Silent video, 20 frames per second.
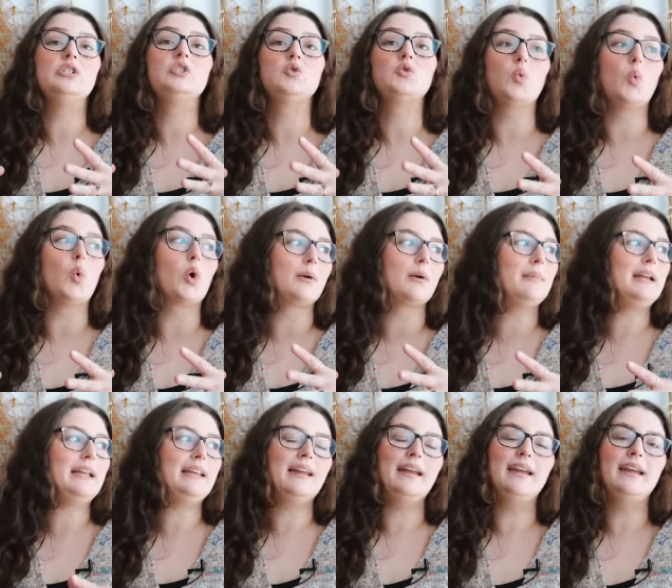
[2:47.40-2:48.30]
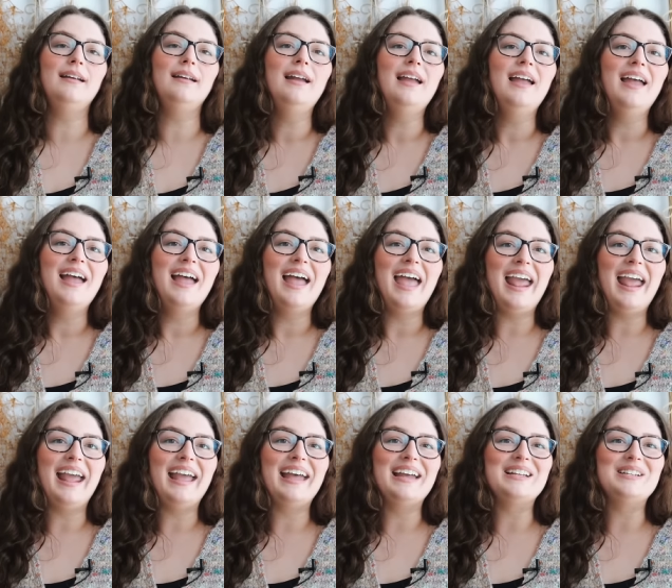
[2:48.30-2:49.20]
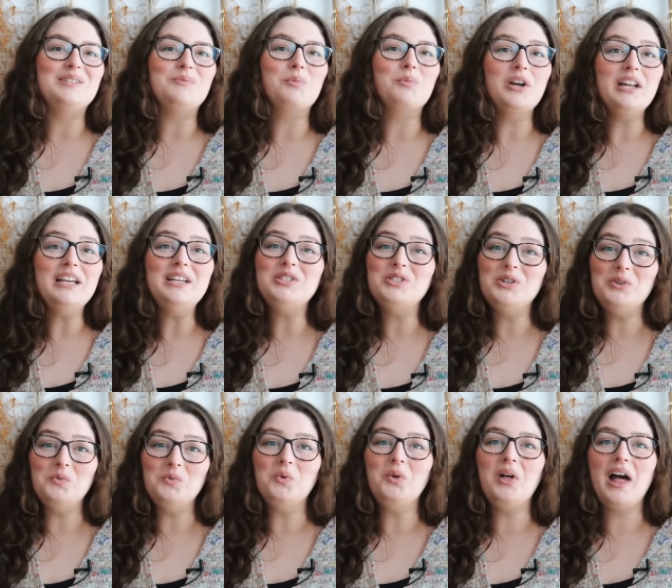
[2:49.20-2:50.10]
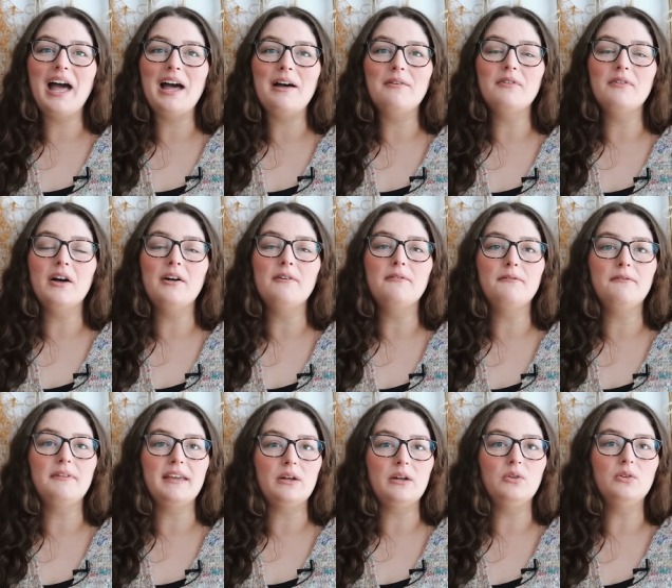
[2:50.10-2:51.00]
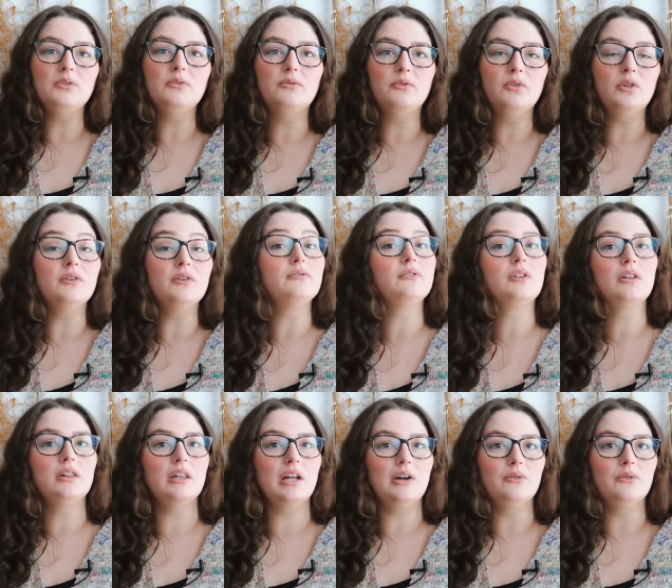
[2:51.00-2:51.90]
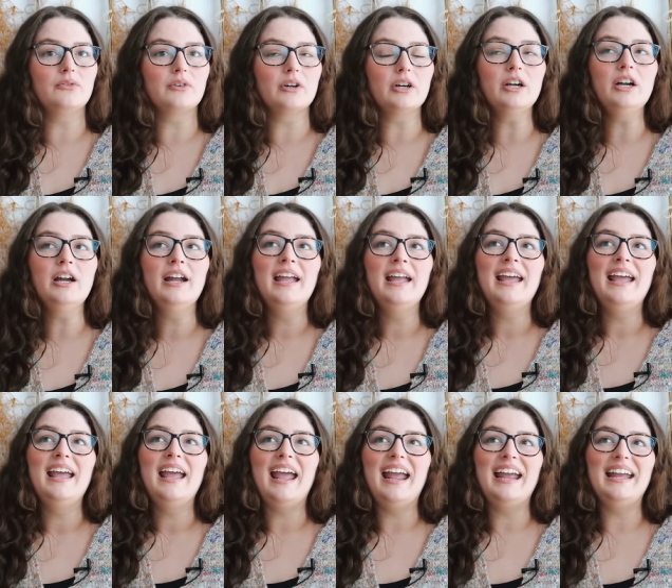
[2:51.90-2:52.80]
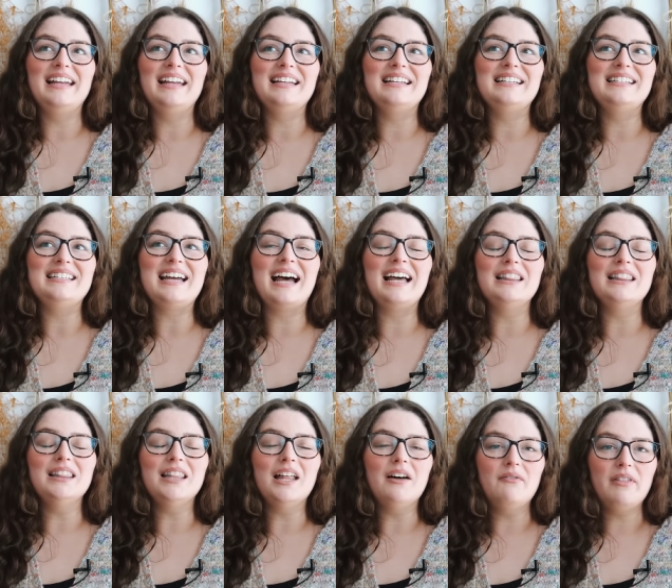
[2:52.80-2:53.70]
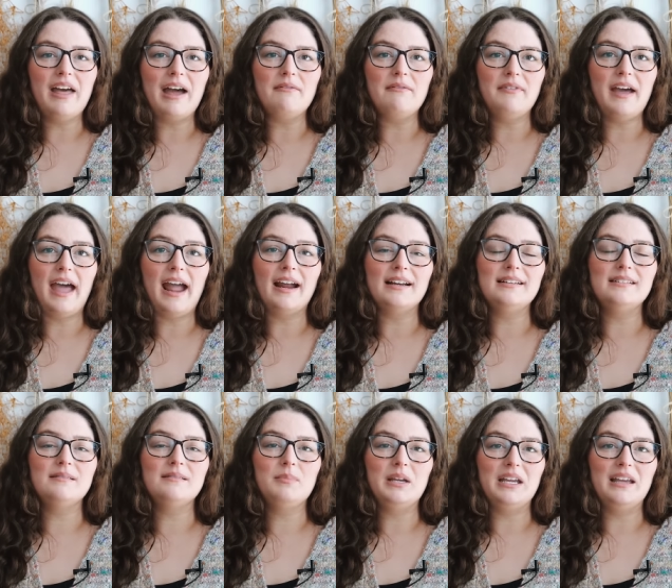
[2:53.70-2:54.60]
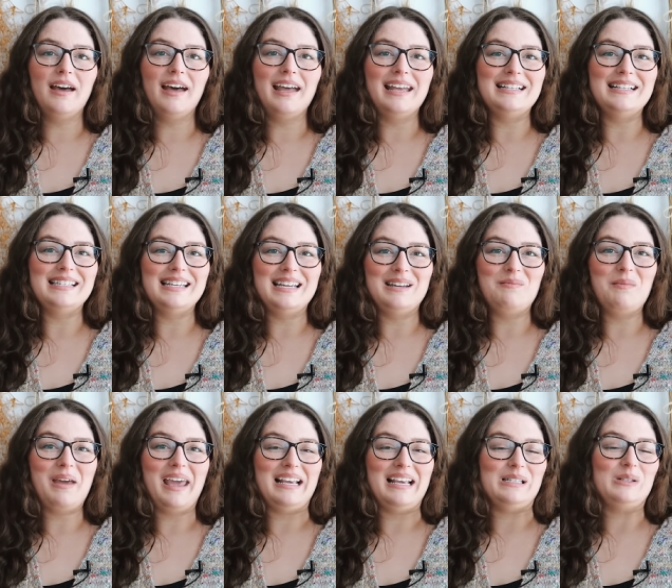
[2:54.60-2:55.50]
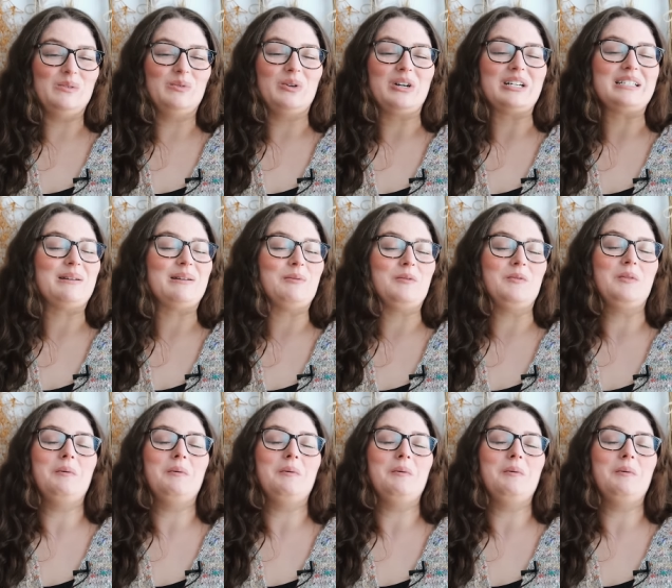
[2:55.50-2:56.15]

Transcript: swarming it. And pretty soon we'll have a field full of clover, and I love that fact because it makes for some of